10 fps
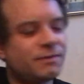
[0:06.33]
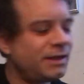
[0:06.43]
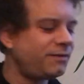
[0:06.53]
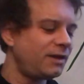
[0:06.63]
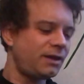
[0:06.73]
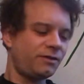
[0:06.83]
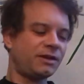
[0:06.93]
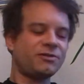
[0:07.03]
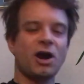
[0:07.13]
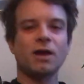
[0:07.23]
This is
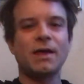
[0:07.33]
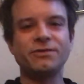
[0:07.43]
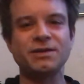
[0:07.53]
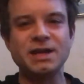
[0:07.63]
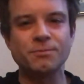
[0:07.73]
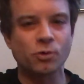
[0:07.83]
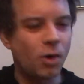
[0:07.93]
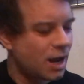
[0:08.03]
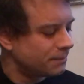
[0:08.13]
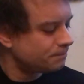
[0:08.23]
guitar lesson number
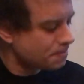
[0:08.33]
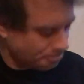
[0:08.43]
1.